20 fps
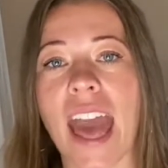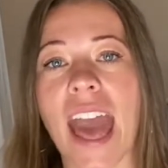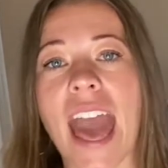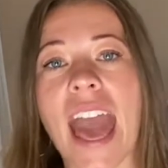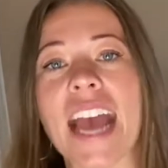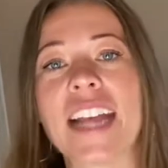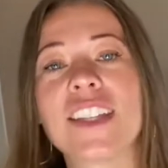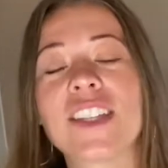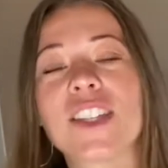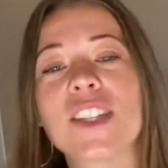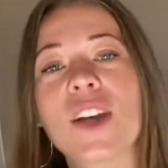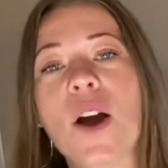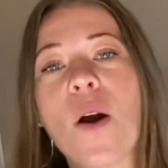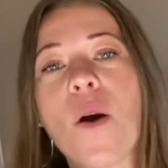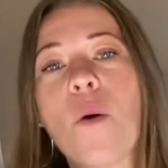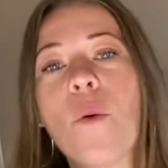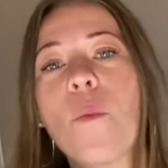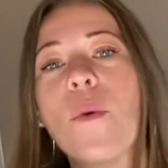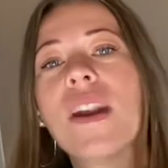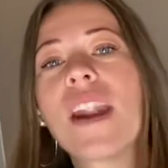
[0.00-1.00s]
And so
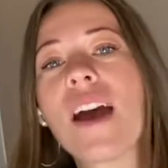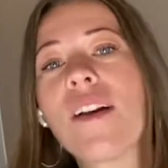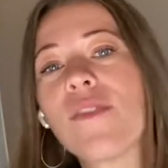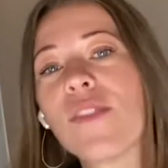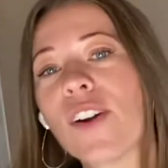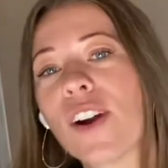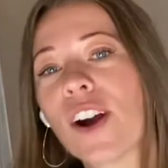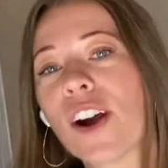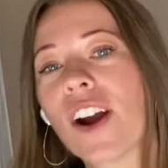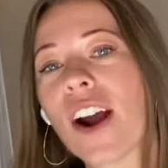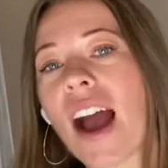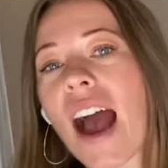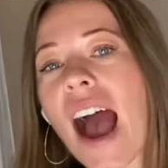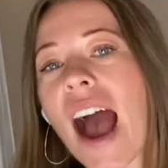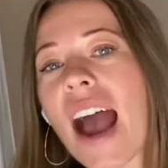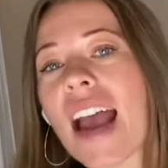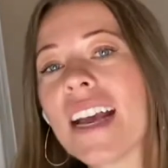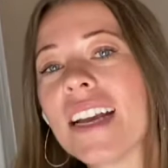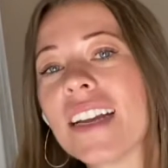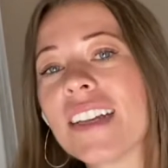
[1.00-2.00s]
whenever
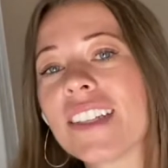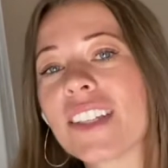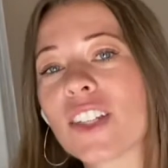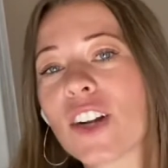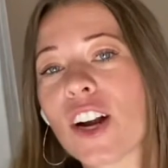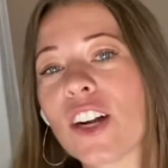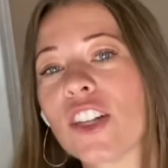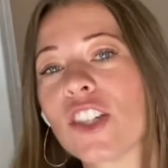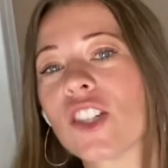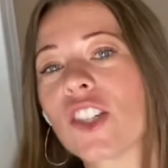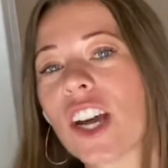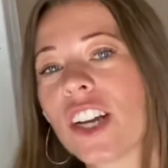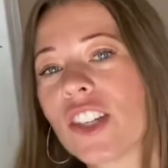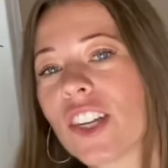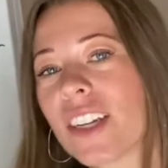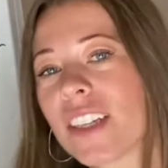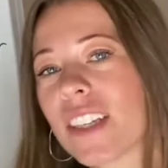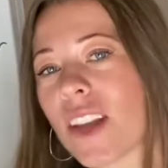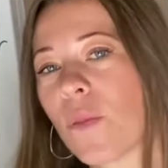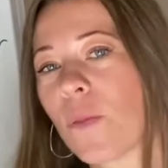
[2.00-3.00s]
I start
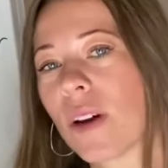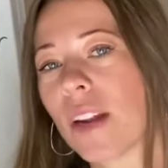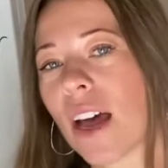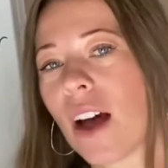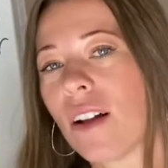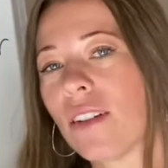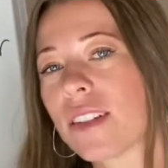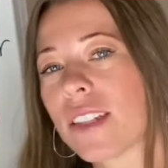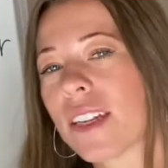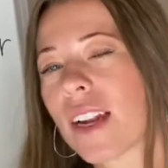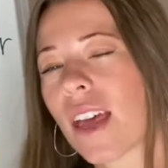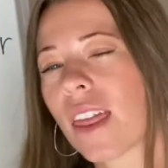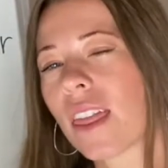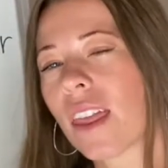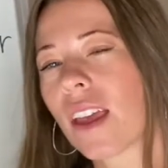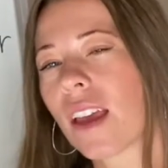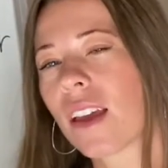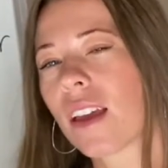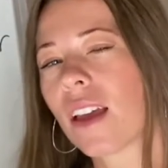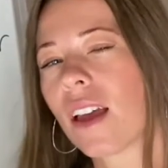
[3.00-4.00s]
judging someone else and I
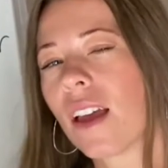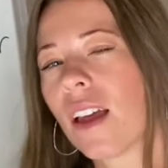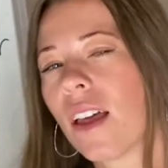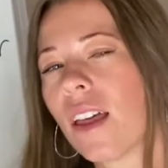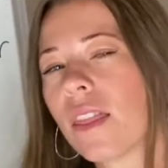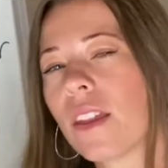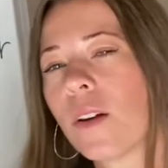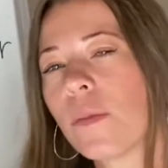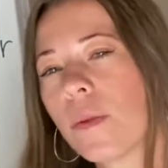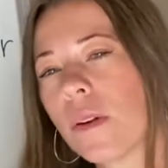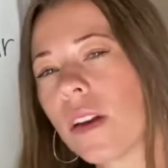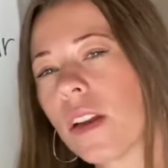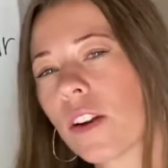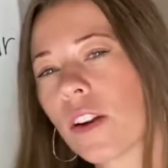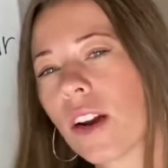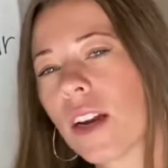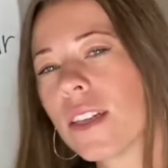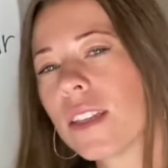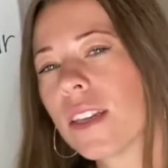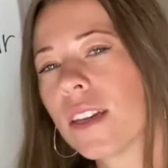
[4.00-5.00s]
think, they're pretty
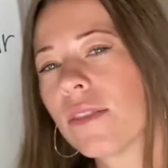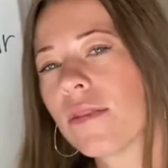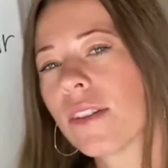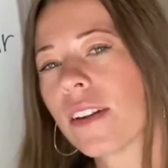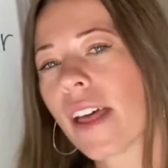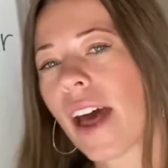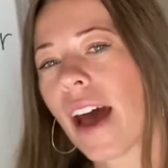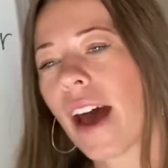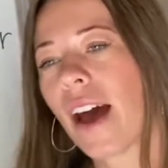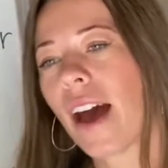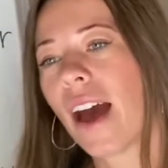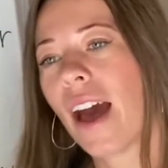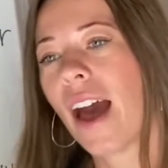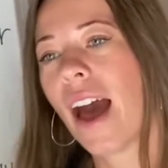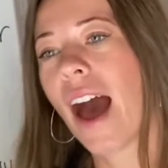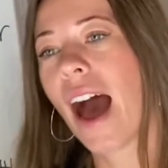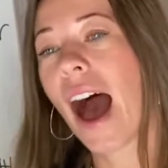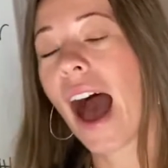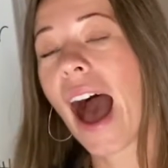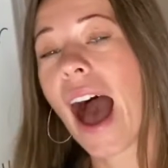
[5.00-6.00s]
crazy for that,
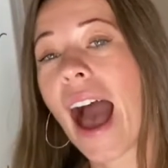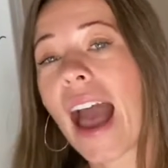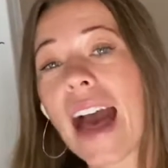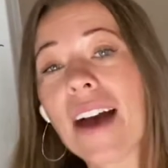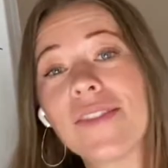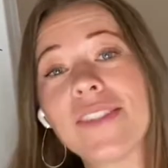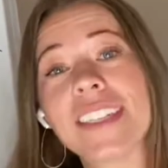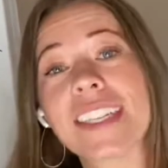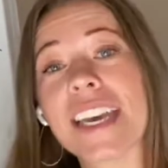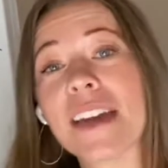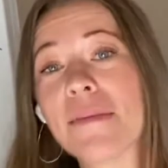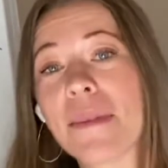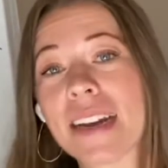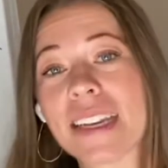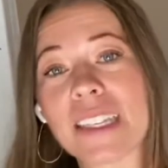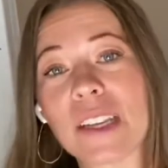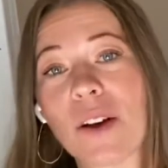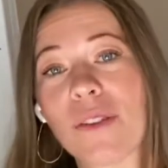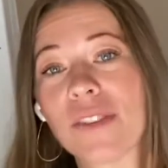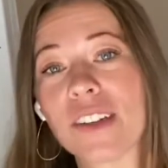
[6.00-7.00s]
I have to get
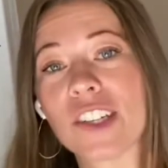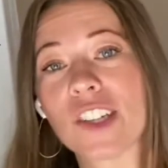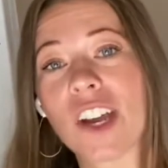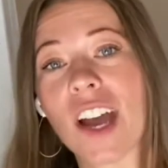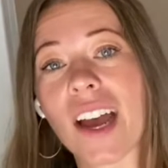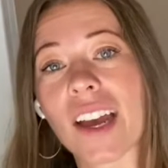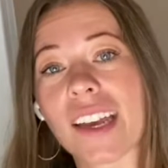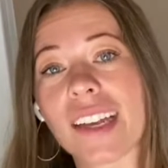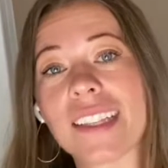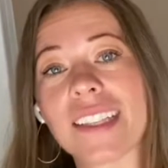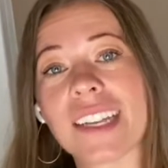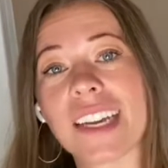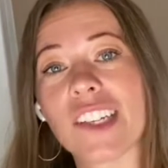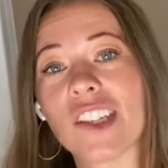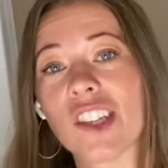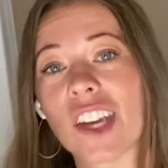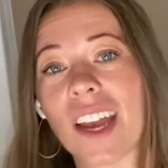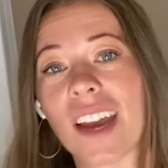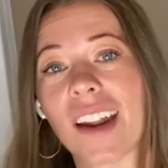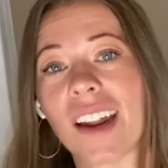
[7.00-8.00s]
myself in check and say,
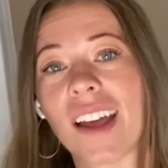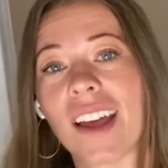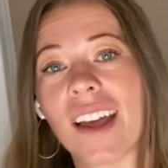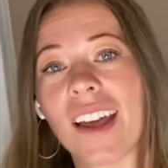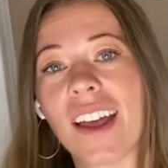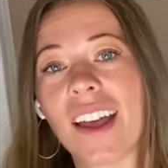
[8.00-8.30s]
Janna,